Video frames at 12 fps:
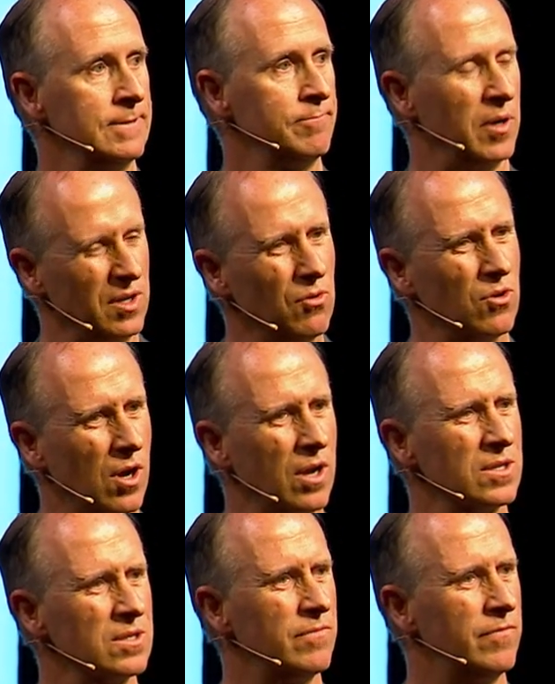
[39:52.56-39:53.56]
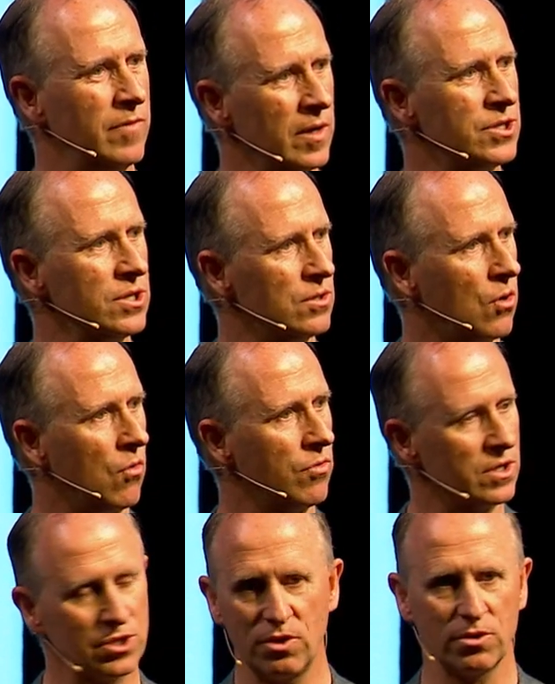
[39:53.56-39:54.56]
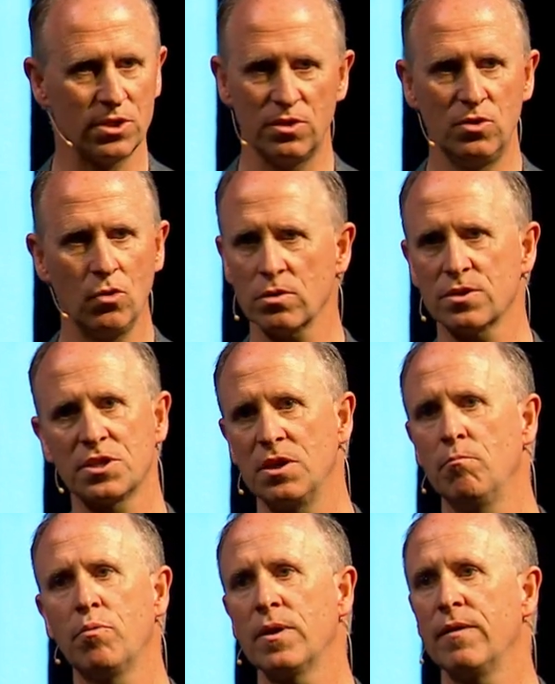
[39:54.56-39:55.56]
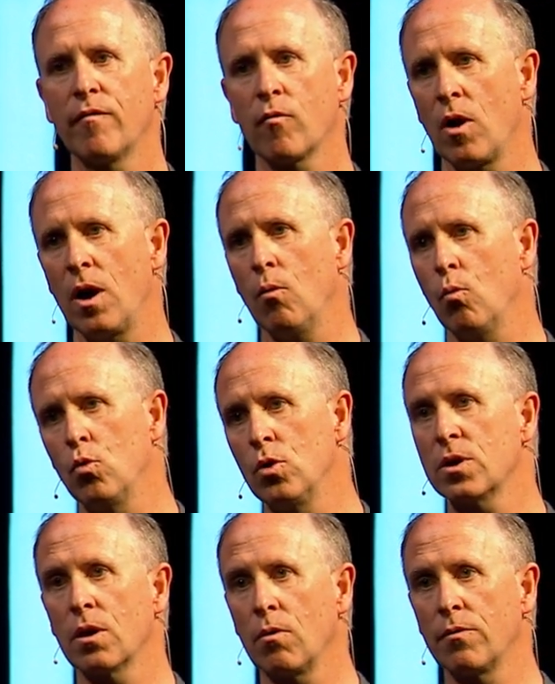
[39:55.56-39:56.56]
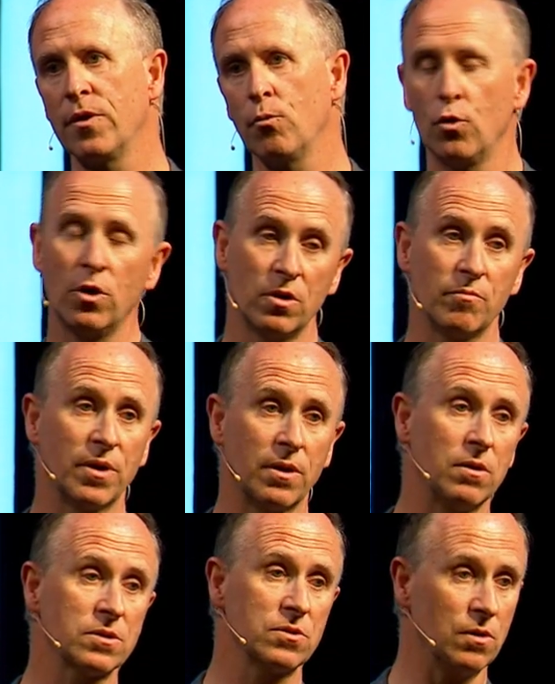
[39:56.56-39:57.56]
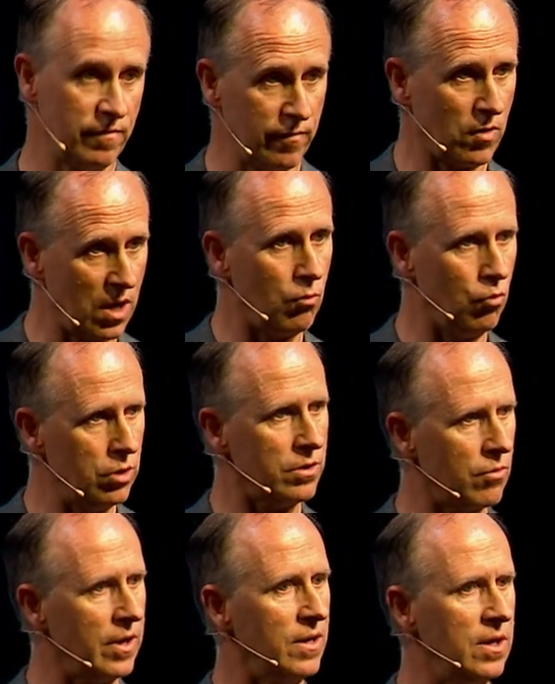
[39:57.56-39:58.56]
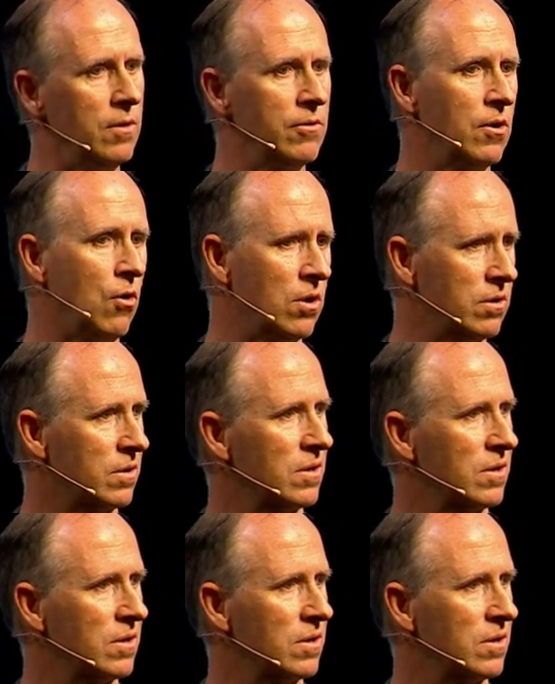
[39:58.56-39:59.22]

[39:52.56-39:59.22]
But God has a vision on this church, not simply for our work around the world, but also for our work right here in Holland.